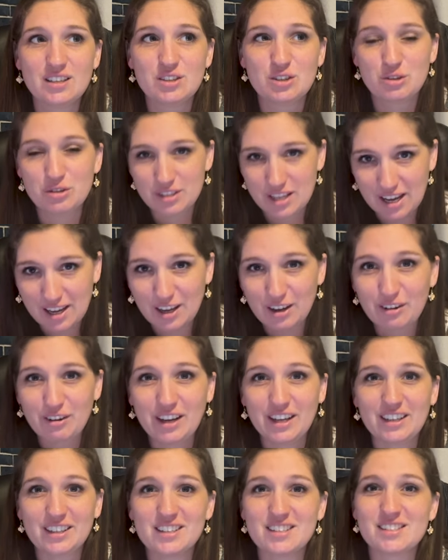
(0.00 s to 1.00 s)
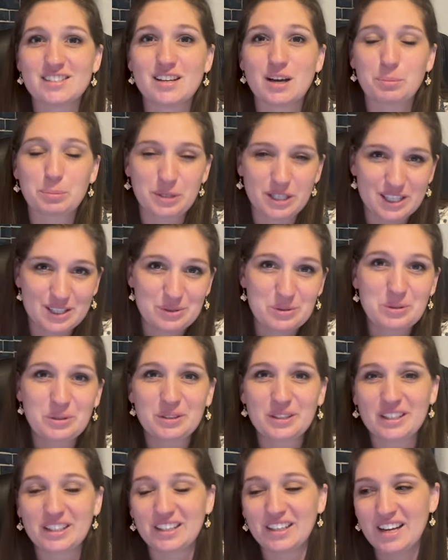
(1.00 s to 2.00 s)
two second graders, a
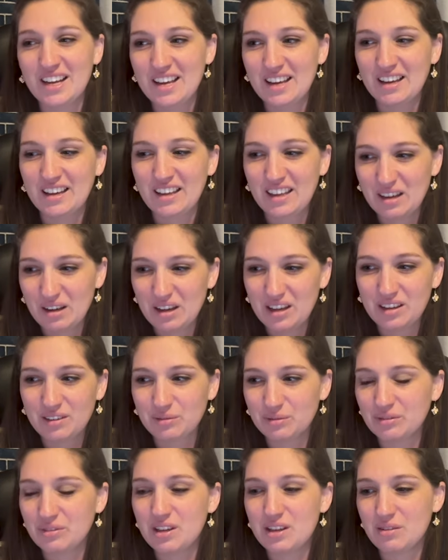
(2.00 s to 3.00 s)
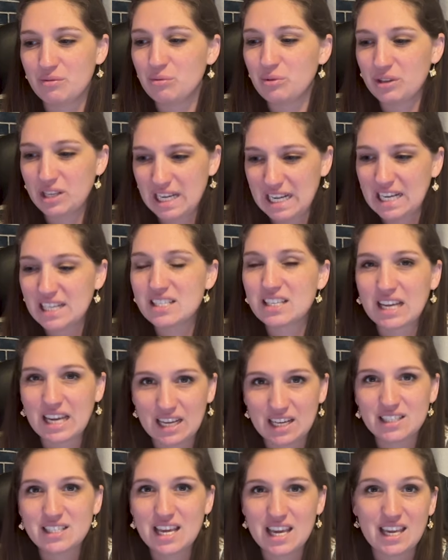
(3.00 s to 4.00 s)
preschooler, it, it, we needed to
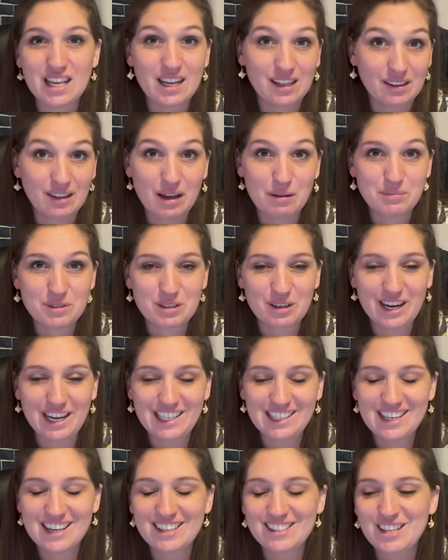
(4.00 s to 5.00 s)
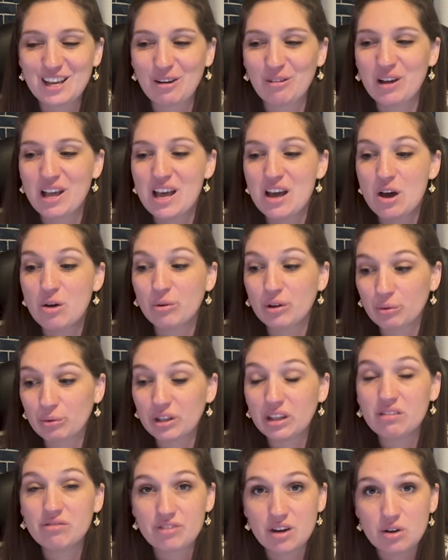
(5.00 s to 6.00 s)
kind of take it in lumps, right? So we
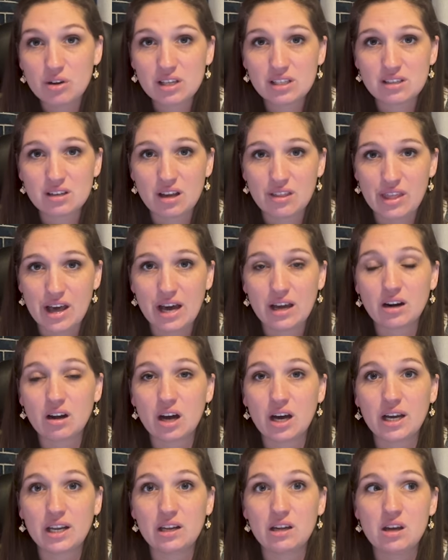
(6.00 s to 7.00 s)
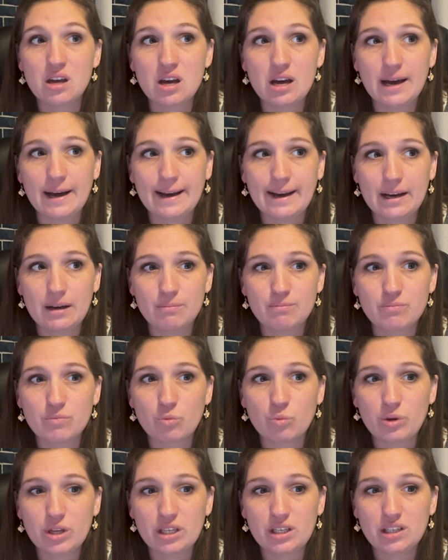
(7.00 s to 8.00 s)
really focused on that. On um,
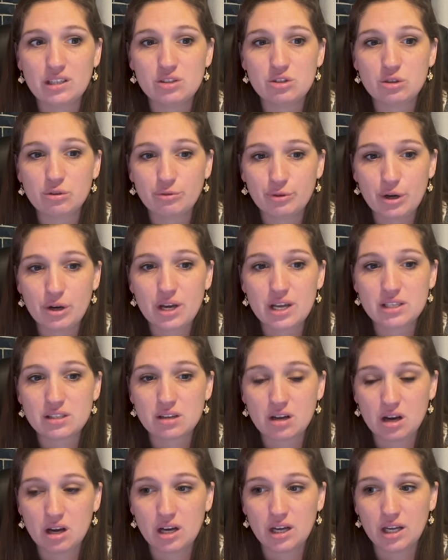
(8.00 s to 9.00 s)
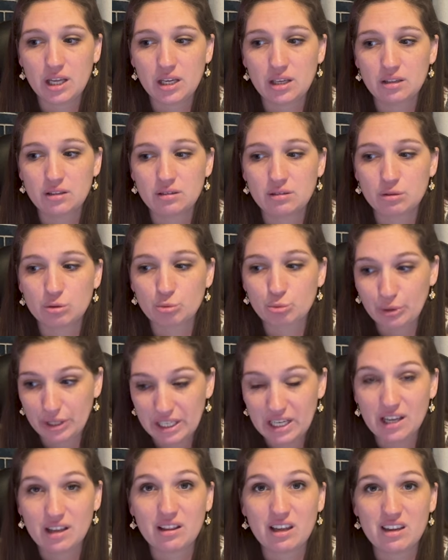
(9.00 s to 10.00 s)
we need to focus on
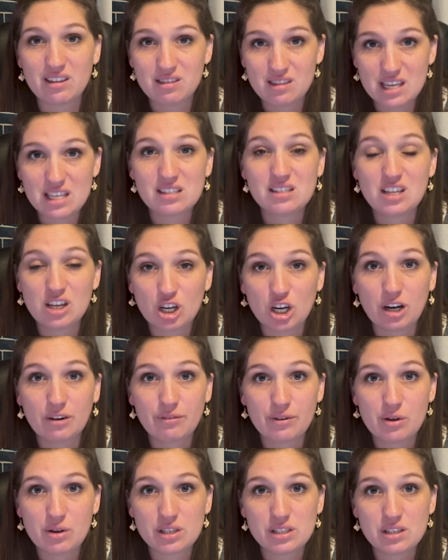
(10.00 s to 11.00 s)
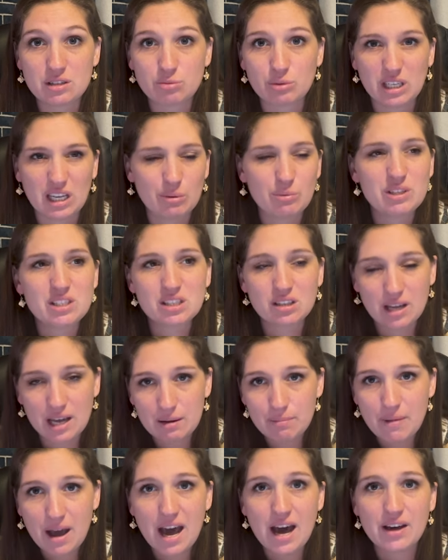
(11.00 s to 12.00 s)
reading. Like this year, our focus is reading. We still
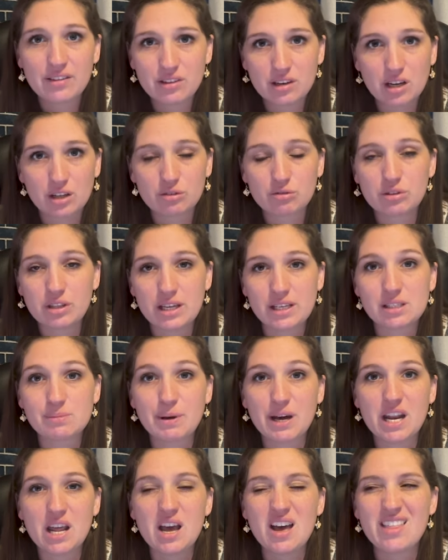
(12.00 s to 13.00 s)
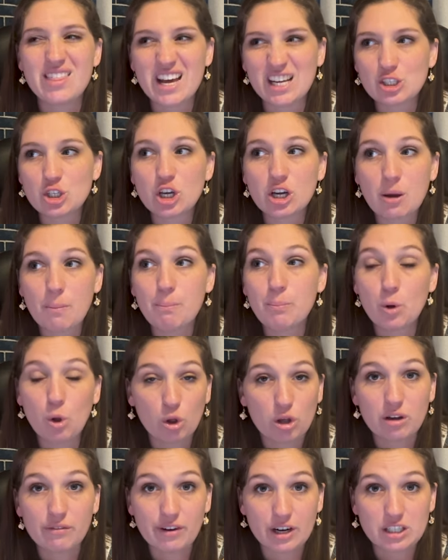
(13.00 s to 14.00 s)
had math and other things, but that took a
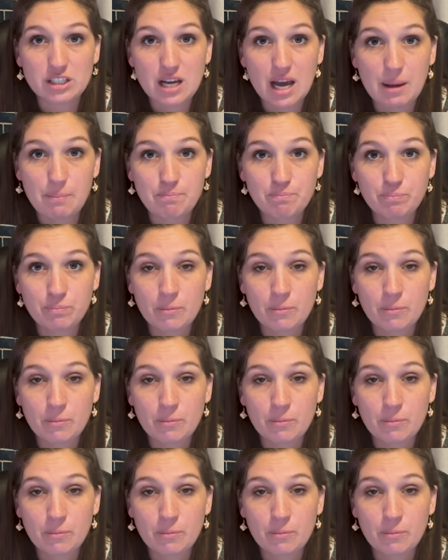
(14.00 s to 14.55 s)
bulk of our time.